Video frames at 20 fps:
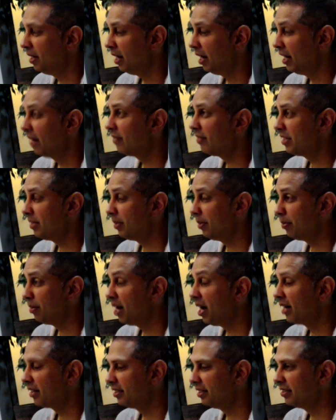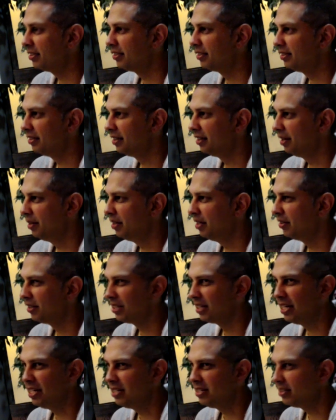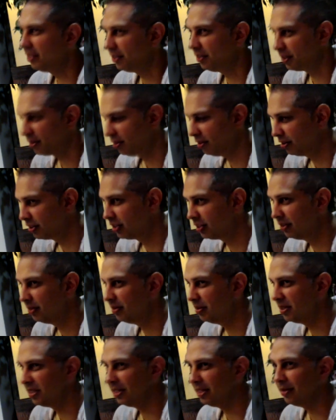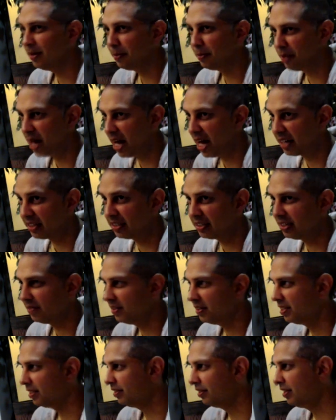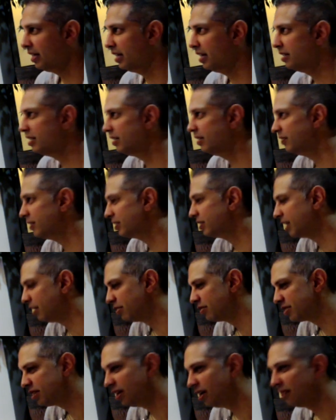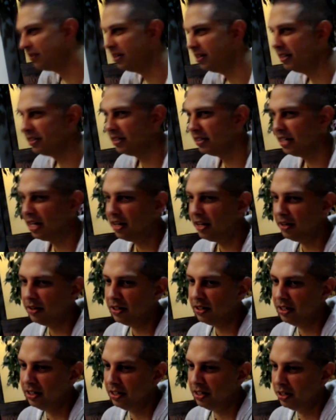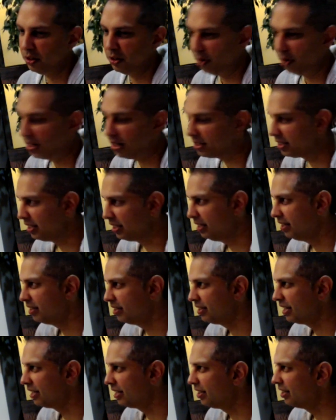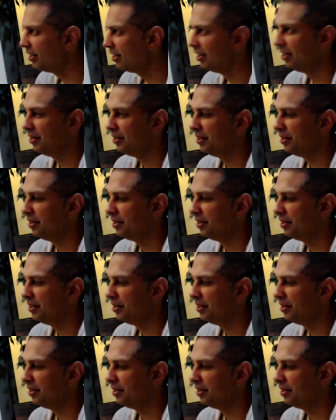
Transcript: I'd have to see him in practice. I mean, those guys that are close to him and see him in practice every single day and see how his confidence is and how rusty he is. Like